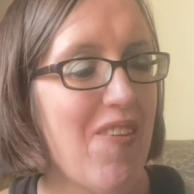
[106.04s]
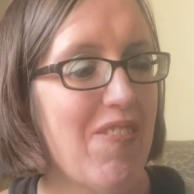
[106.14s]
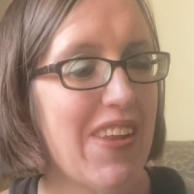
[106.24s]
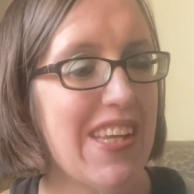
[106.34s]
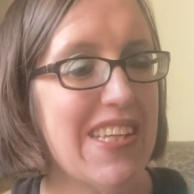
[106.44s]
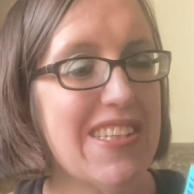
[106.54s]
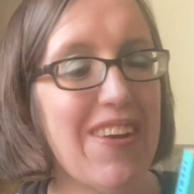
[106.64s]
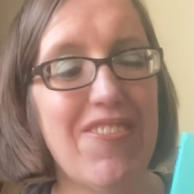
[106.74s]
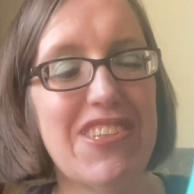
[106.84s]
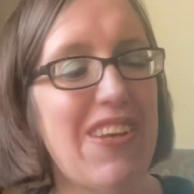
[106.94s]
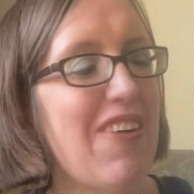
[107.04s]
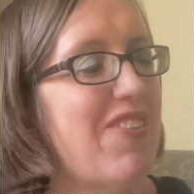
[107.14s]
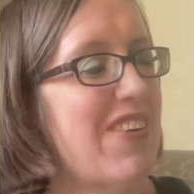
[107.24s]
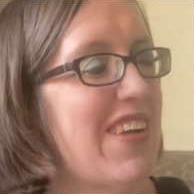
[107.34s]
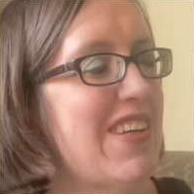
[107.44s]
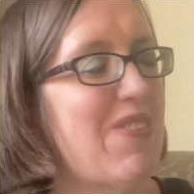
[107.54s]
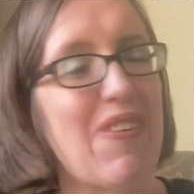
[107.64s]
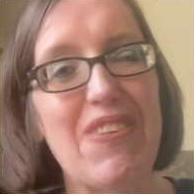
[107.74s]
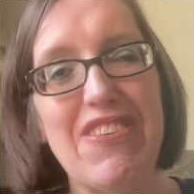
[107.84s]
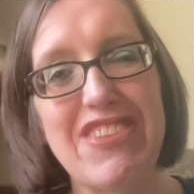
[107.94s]
But this, obviously everyone knows
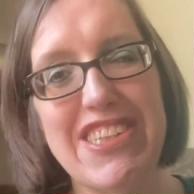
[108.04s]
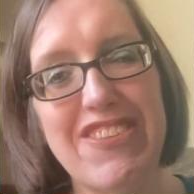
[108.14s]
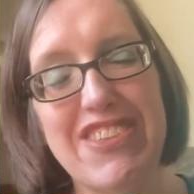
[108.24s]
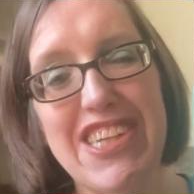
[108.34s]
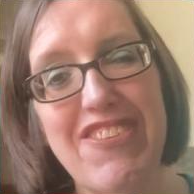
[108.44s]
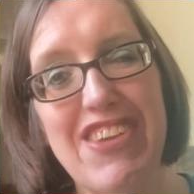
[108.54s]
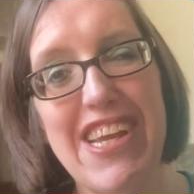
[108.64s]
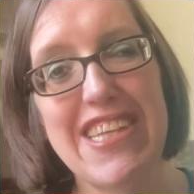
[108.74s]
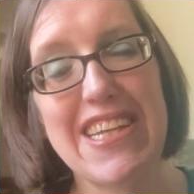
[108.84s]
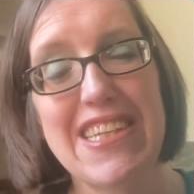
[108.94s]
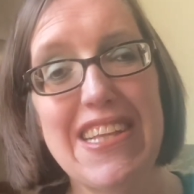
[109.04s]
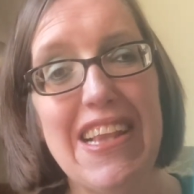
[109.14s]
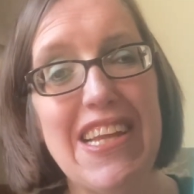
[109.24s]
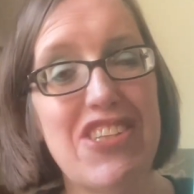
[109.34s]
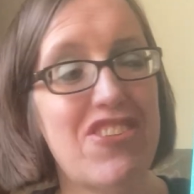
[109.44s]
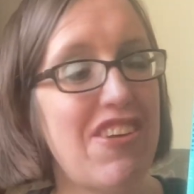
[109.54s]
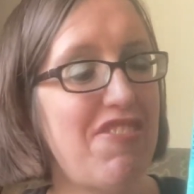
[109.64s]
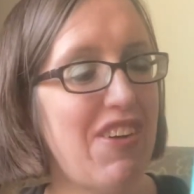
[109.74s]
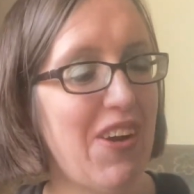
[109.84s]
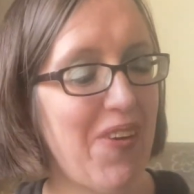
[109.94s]
about Breakfast at Tiffany's. It's a legendary
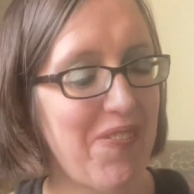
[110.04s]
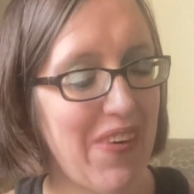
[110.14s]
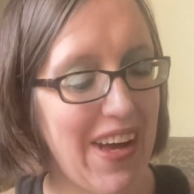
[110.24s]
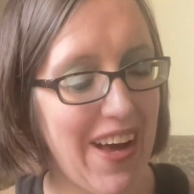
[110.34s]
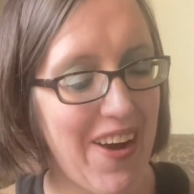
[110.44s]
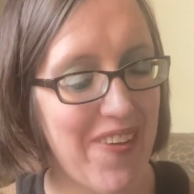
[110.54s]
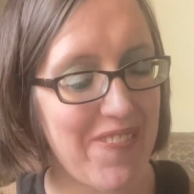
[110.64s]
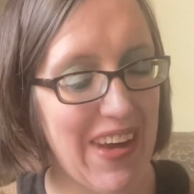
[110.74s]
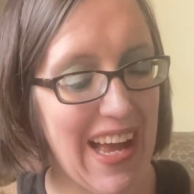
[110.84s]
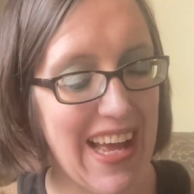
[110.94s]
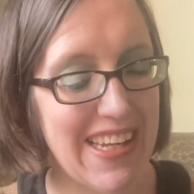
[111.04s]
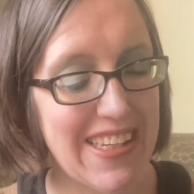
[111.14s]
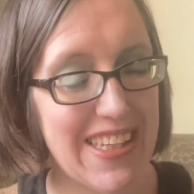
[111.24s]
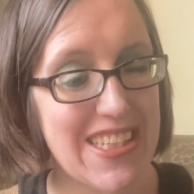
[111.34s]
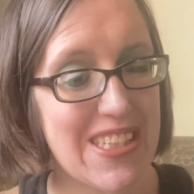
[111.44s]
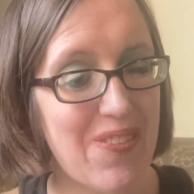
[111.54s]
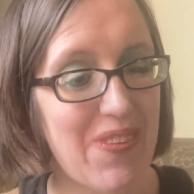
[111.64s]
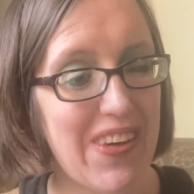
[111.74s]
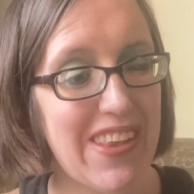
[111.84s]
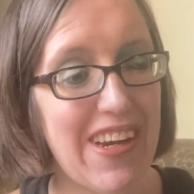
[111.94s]
film, and this is a
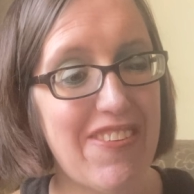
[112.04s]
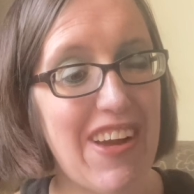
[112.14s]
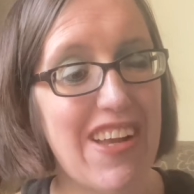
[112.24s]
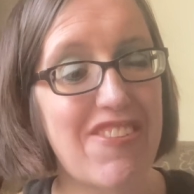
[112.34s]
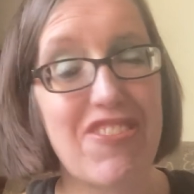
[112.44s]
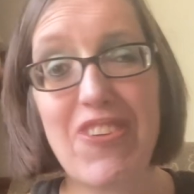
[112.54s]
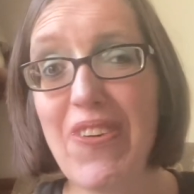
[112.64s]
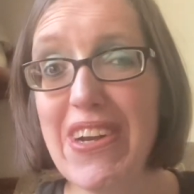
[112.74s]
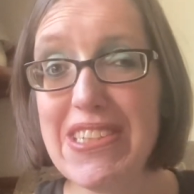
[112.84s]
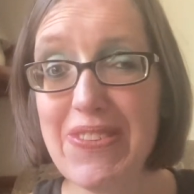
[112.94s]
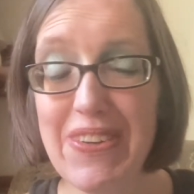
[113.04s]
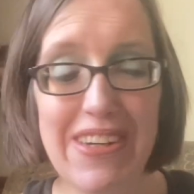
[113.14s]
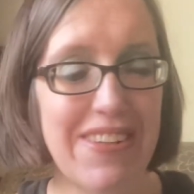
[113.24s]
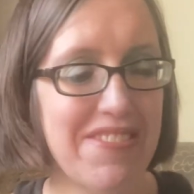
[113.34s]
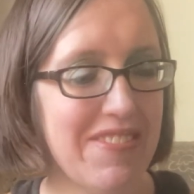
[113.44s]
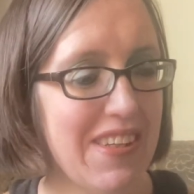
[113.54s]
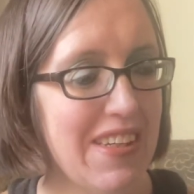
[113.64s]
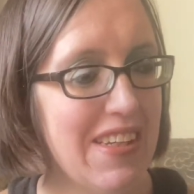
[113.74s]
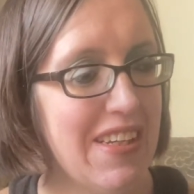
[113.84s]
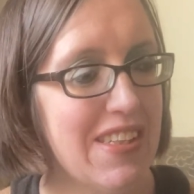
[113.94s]
book that I've had for quite a while.
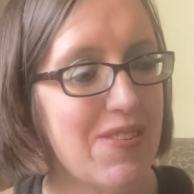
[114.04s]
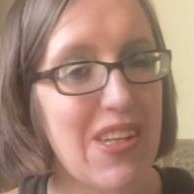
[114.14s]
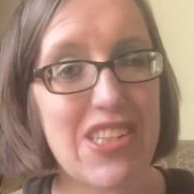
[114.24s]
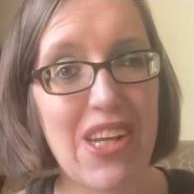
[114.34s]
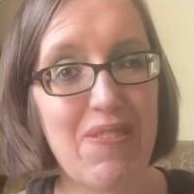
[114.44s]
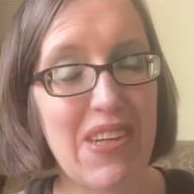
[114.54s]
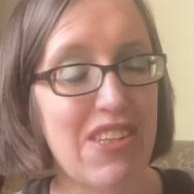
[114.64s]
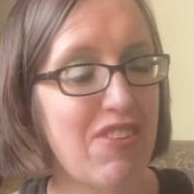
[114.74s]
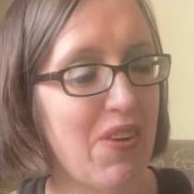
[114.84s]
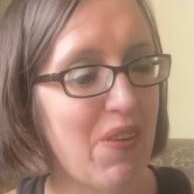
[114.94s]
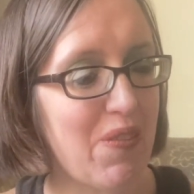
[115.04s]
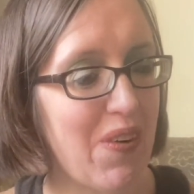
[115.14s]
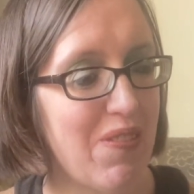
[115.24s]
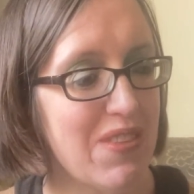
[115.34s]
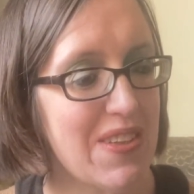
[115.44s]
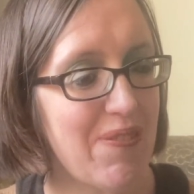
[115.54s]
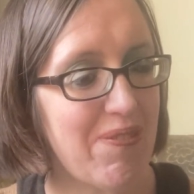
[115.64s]
So it's actually going to match a few other prompts.